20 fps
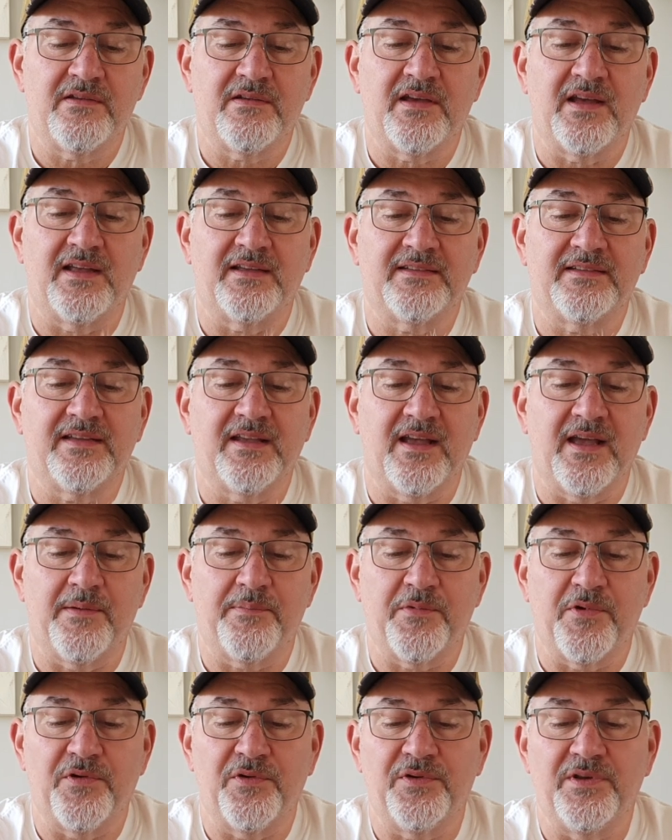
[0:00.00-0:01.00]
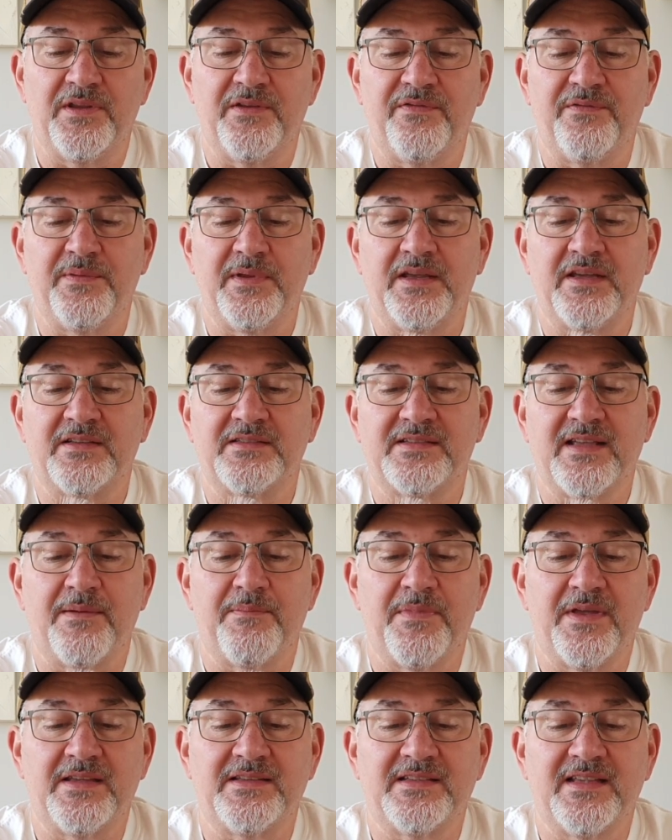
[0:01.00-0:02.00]
on top only because that
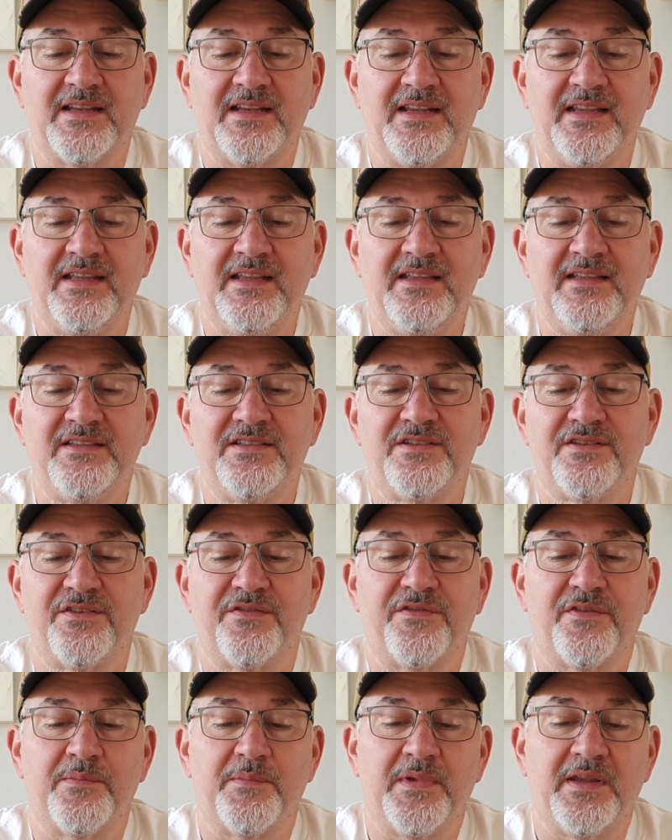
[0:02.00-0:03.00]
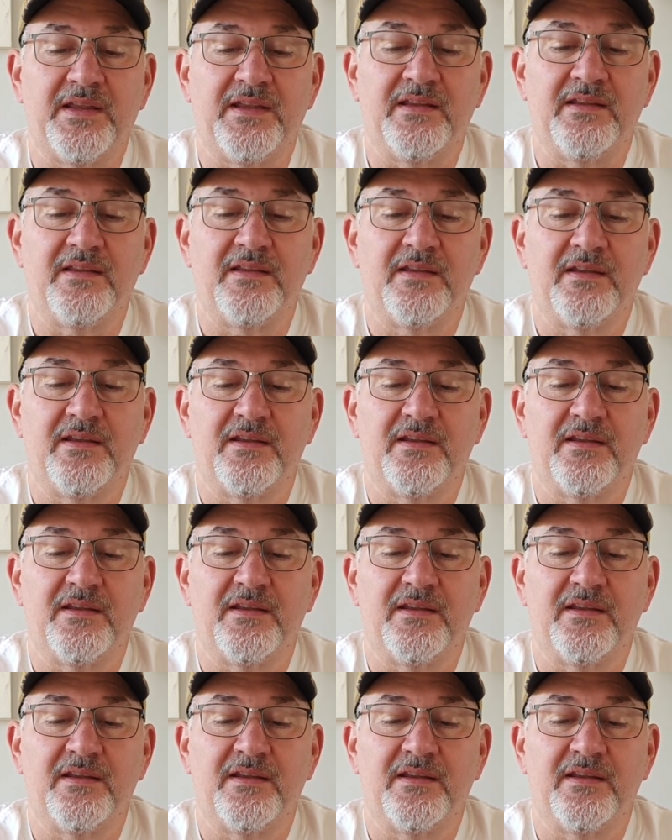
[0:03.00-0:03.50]
makes it easier for me